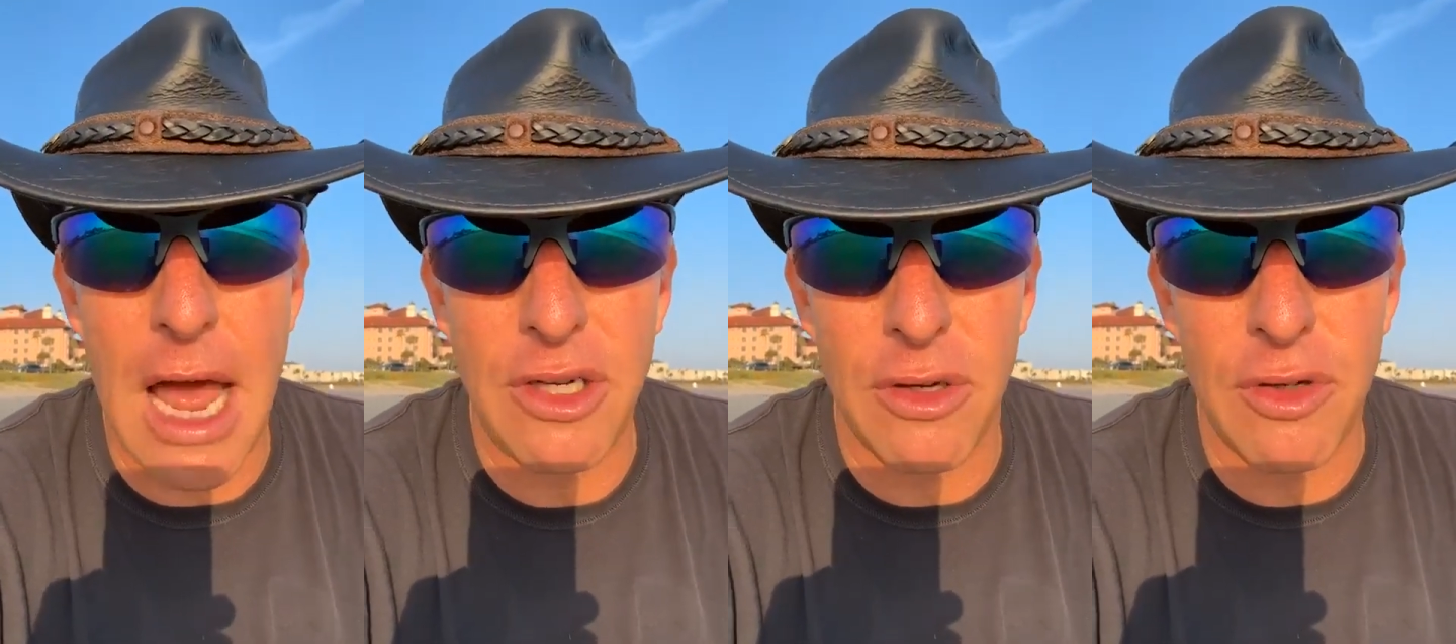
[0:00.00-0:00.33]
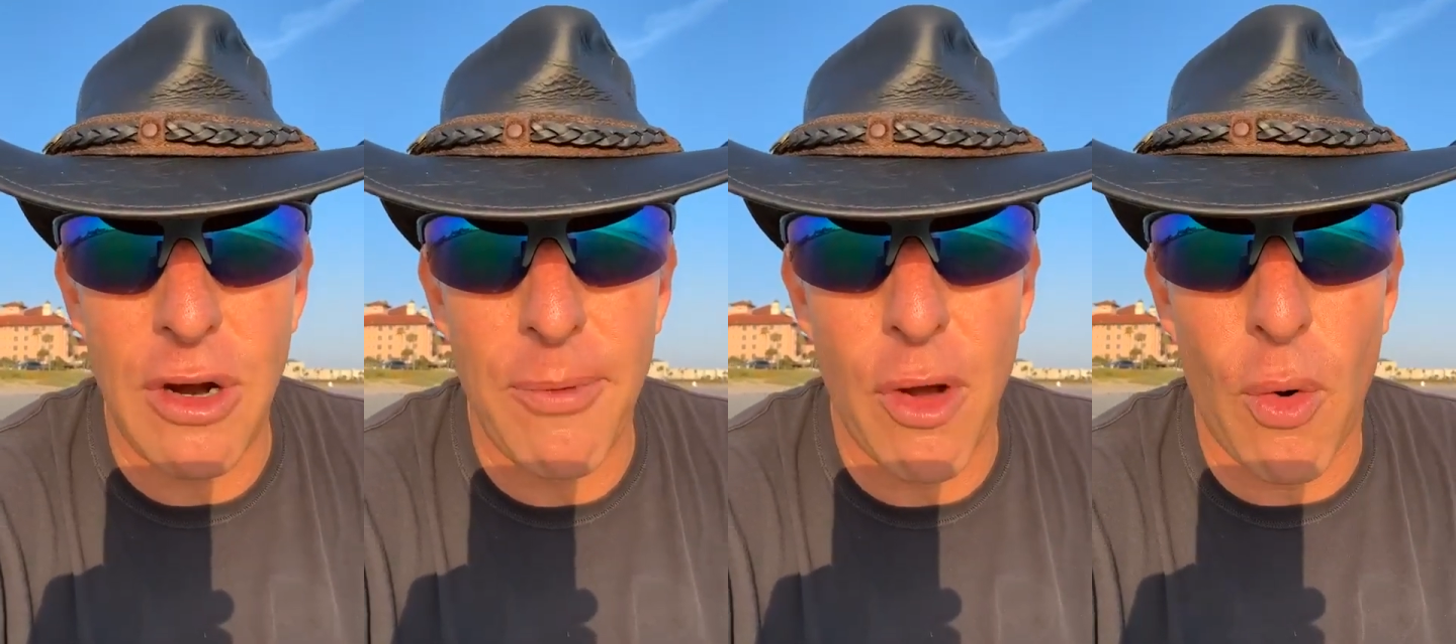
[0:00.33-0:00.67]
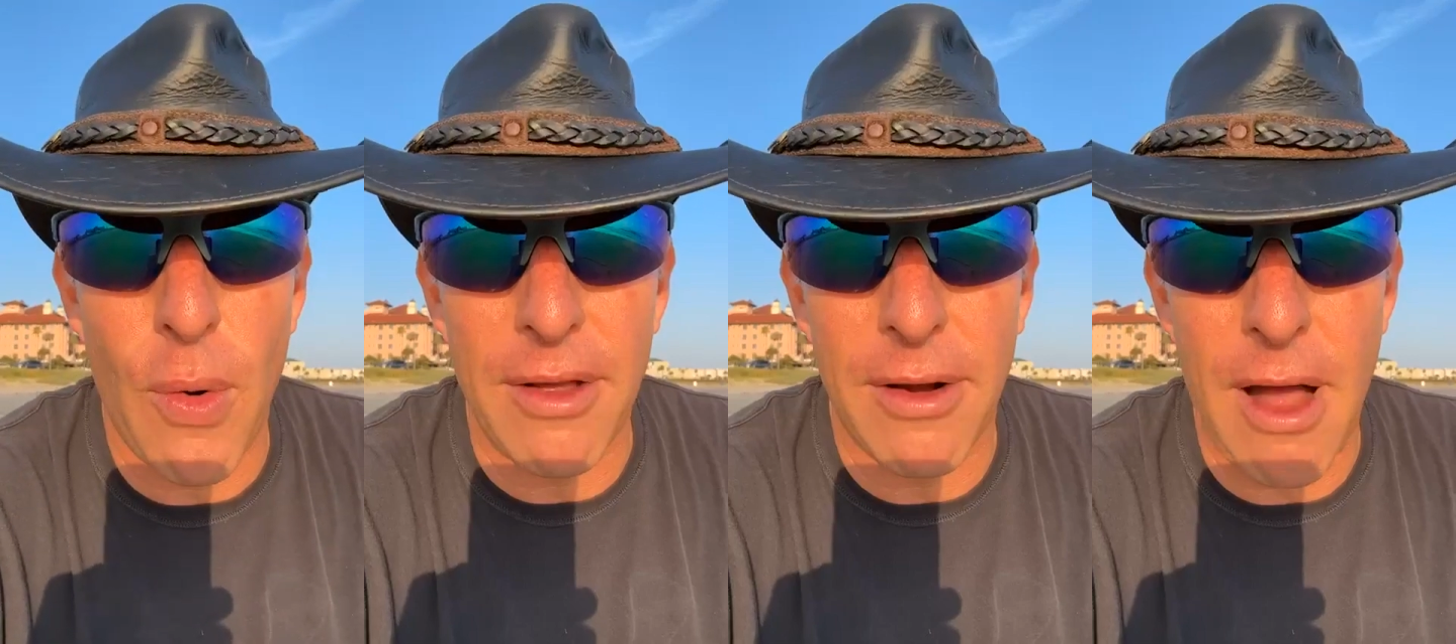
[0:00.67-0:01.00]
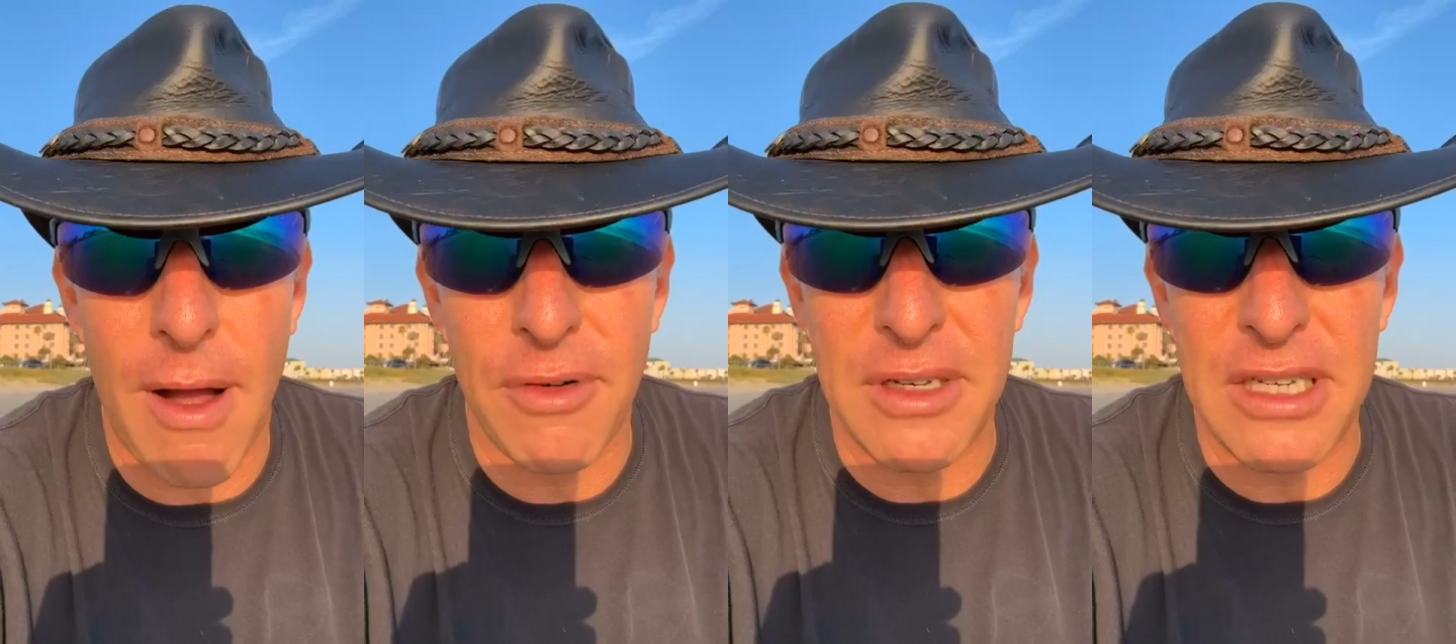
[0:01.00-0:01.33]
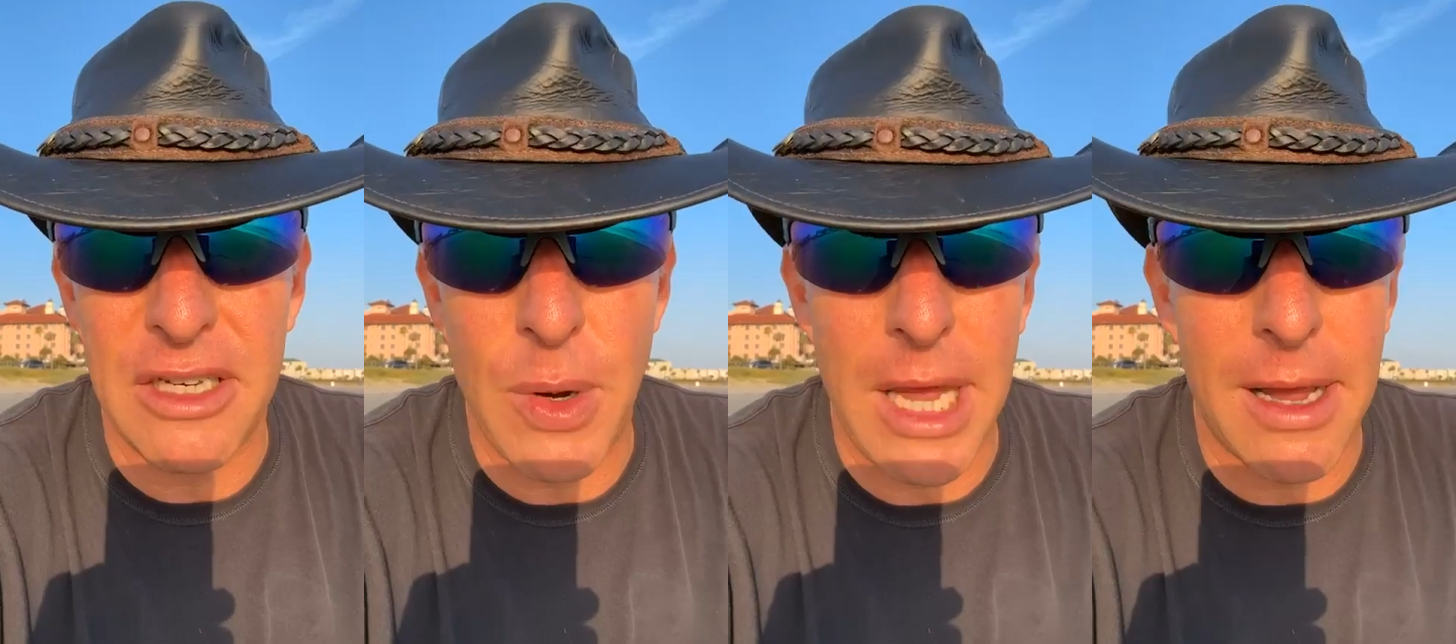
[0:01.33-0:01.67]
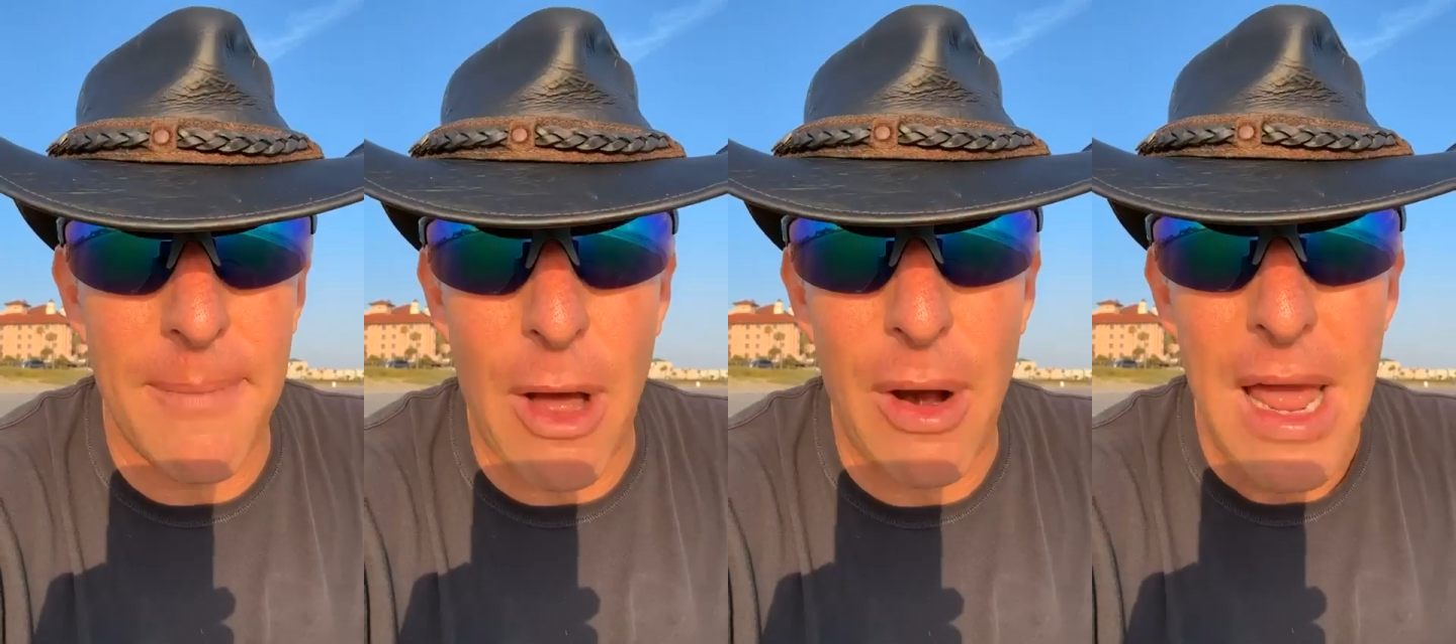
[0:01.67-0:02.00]
on the National Tropical Weather Conference this
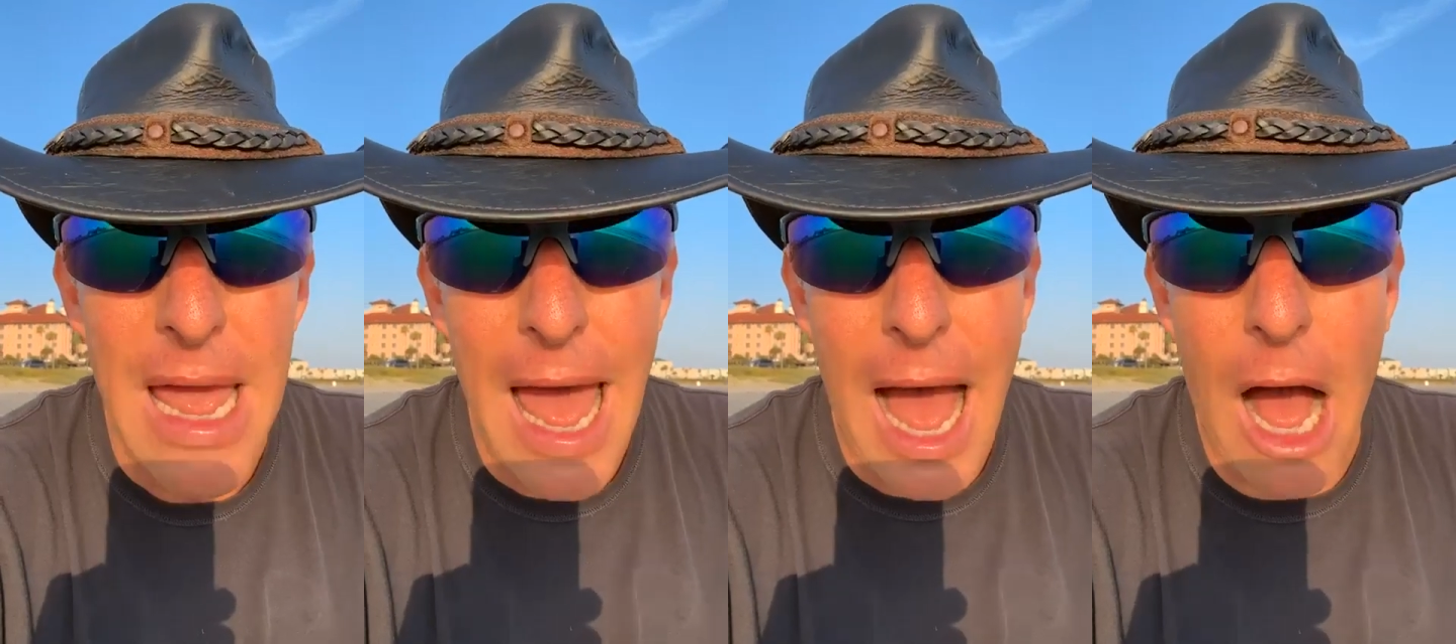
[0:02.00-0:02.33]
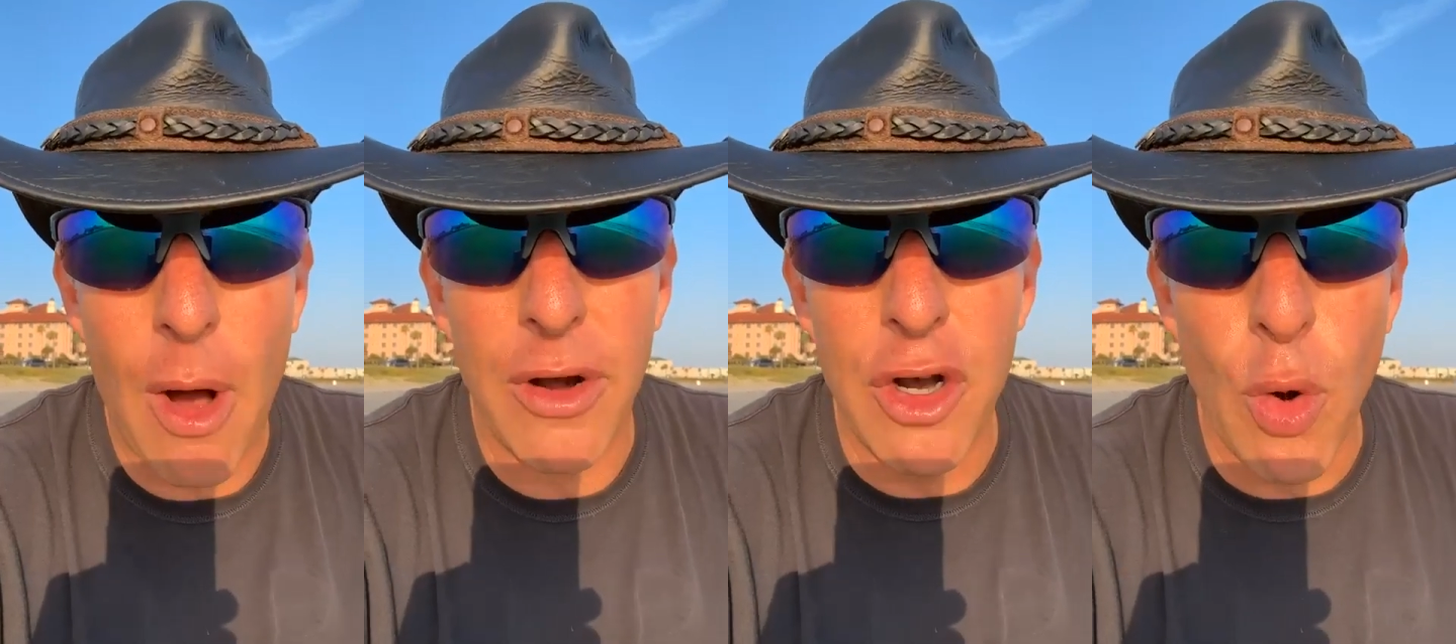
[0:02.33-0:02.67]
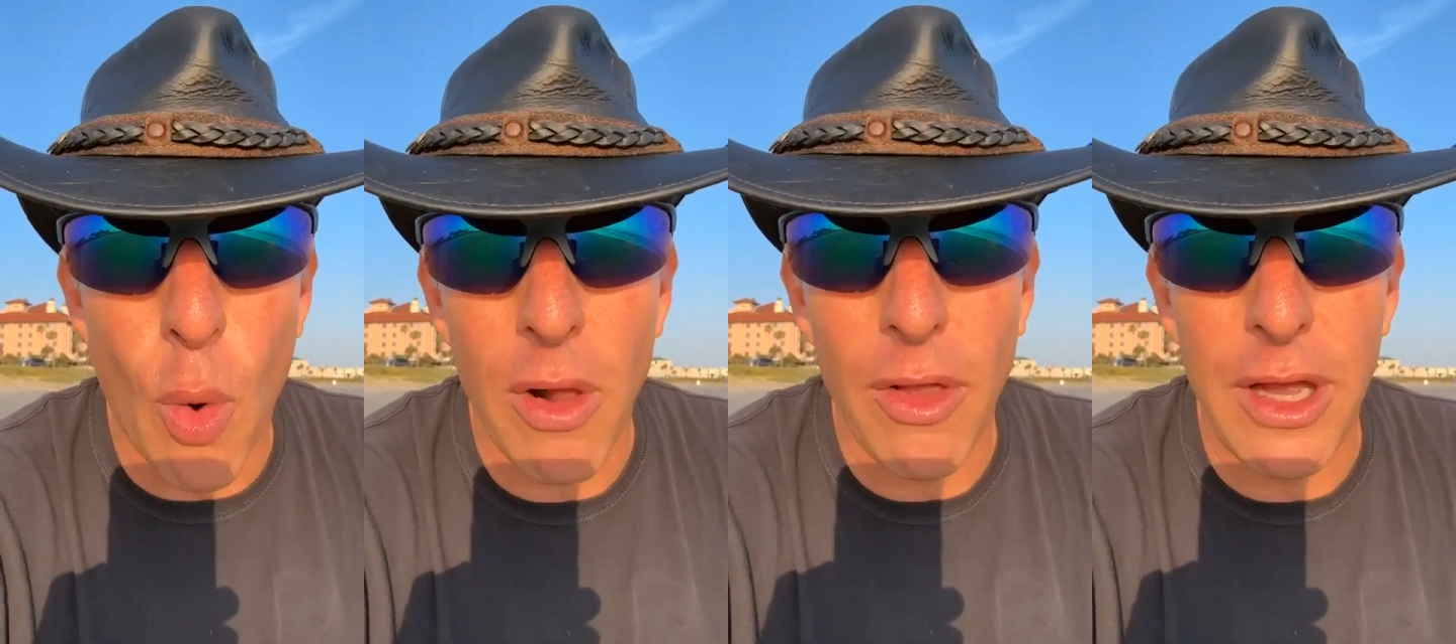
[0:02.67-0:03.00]
week about how New